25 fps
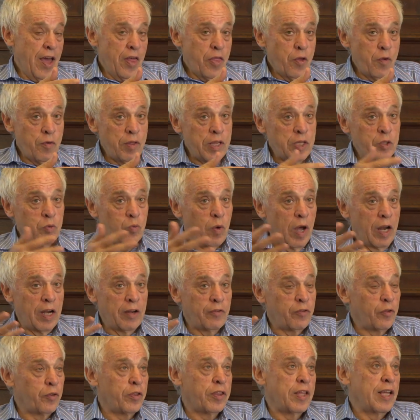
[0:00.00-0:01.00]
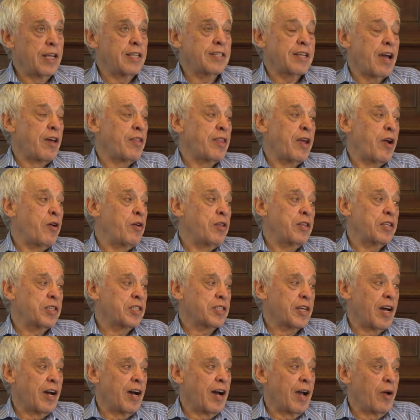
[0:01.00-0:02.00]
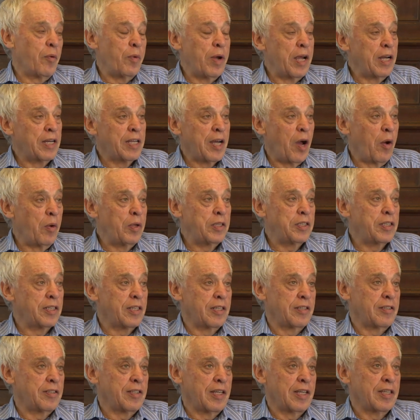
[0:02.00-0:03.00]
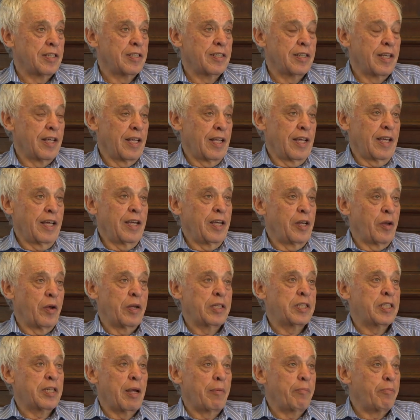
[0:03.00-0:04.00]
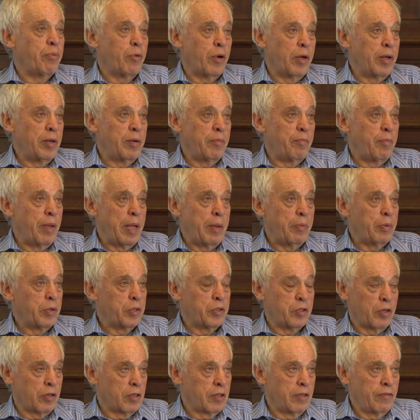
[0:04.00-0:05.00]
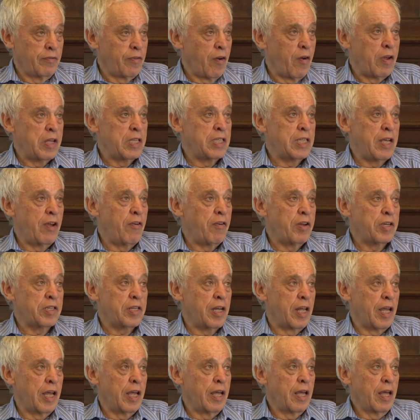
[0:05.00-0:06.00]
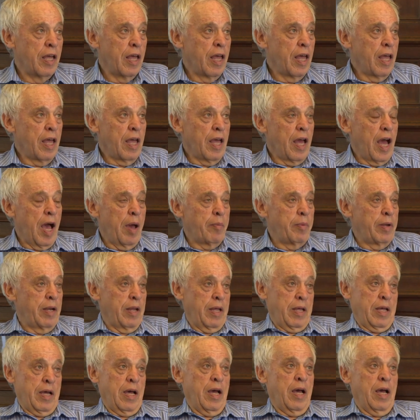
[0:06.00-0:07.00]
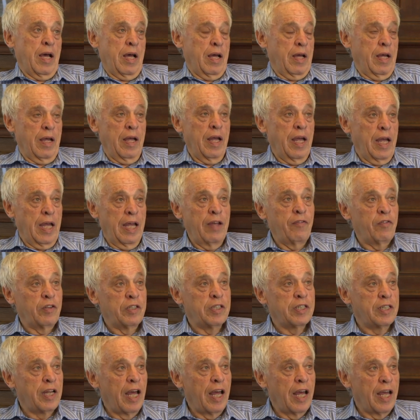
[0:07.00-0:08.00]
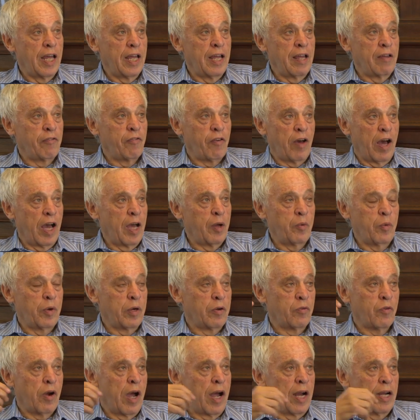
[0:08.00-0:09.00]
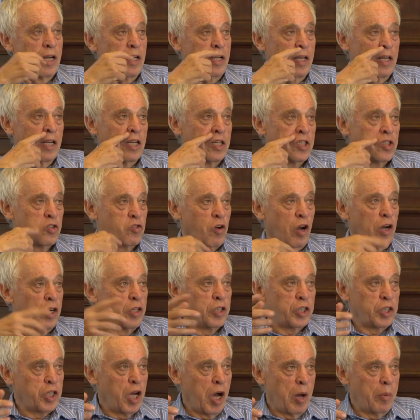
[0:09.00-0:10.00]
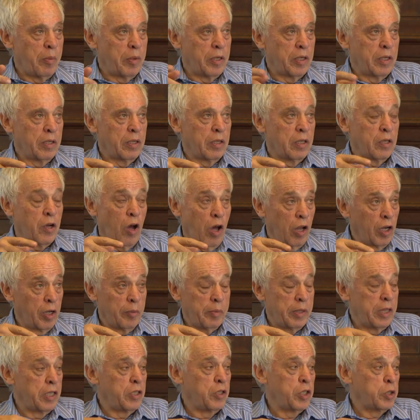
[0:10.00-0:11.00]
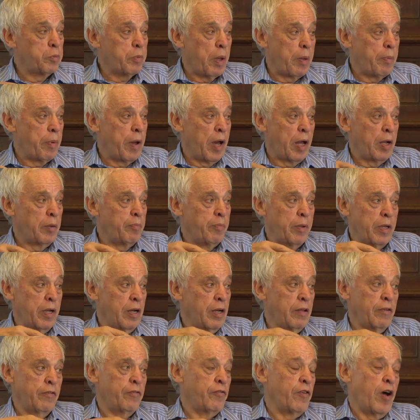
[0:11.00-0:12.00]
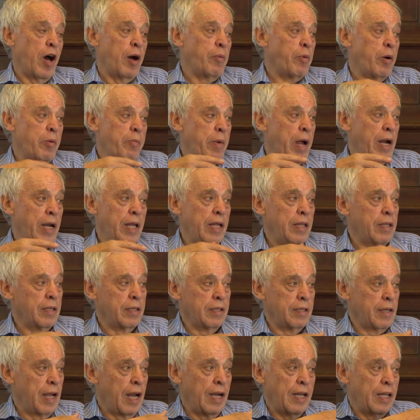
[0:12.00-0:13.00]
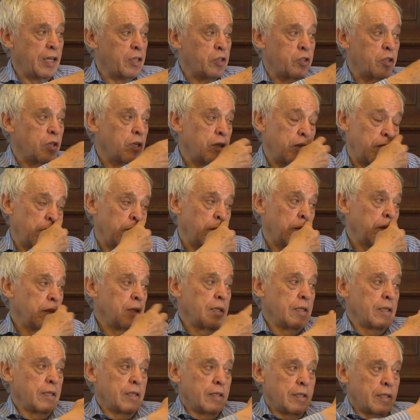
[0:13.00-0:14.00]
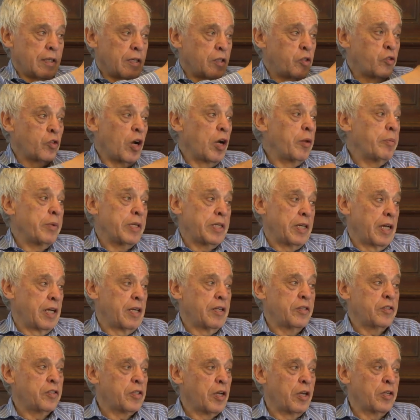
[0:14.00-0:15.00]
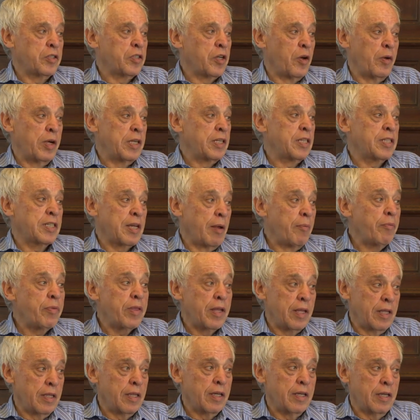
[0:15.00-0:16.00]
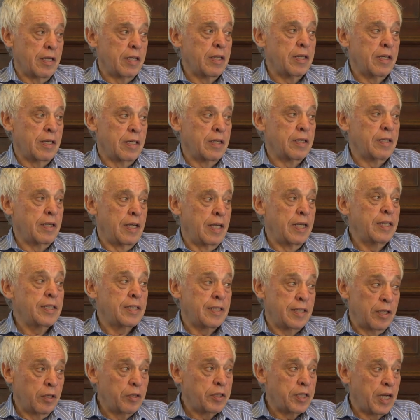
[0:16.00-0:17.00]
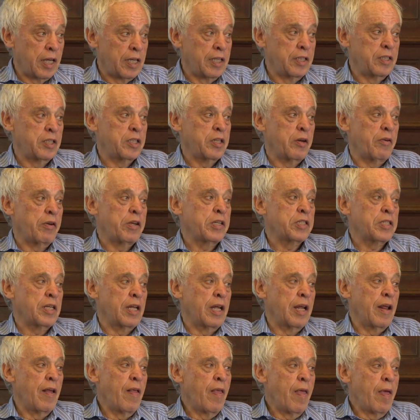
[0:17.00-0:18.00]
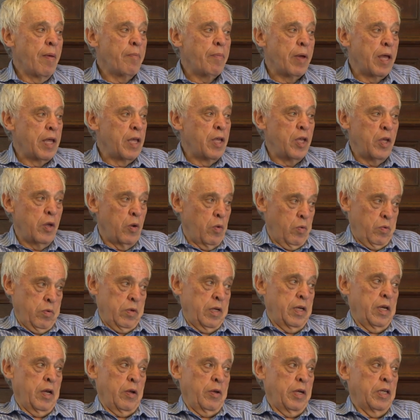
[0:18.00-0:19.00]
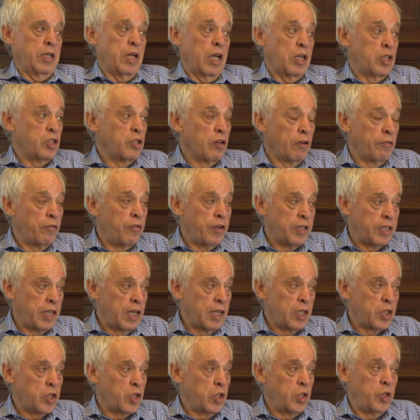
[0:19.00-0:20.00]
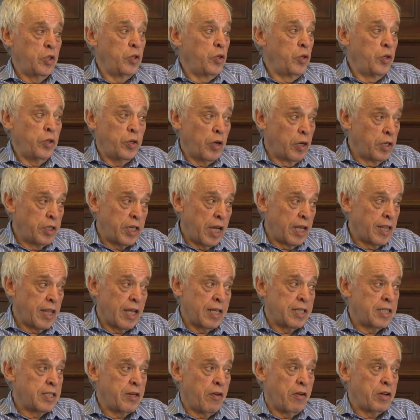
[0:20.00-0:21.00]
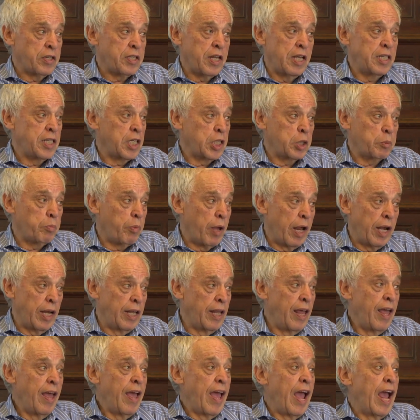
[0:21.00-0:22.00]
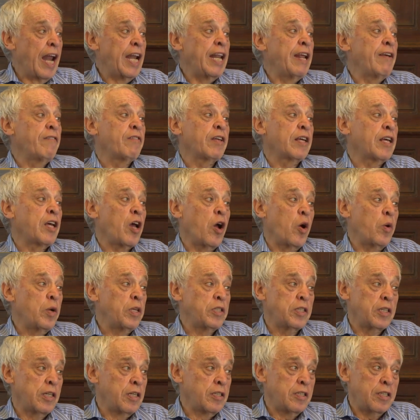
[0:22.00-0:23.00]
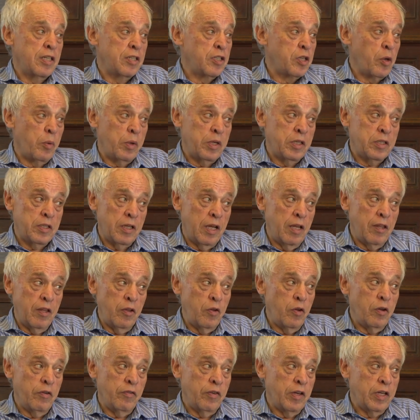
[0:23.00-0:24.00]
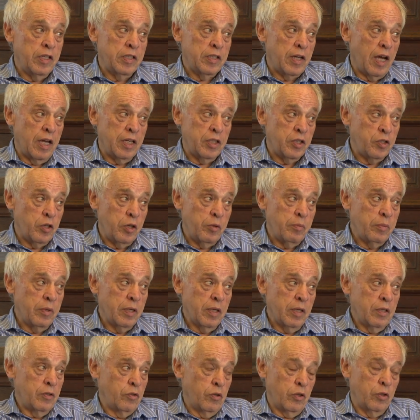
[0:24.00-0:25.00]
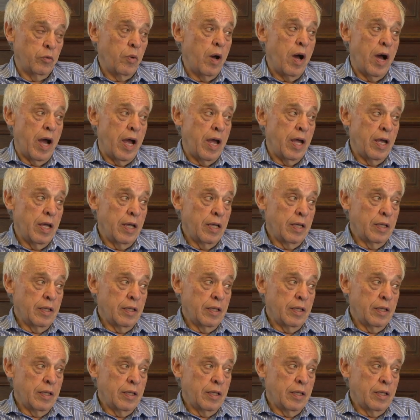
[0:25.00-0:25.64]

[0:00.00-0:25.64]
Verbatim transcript: There are these wonderful things out there in the sky, weird coincidences. You know, at some point, people took them very seriously. I mean... I, Even today, if I were writing an astrology common column in the newspaper, I would be earning far more money than any you know, astronomer does. Mm-hmm. so, so it's something that, that is still taken seriously. But you know, it, it's not physics. You, you don't take that seriously. It's explaining any of the coincidences that we see in the universe, I assume, nor do I.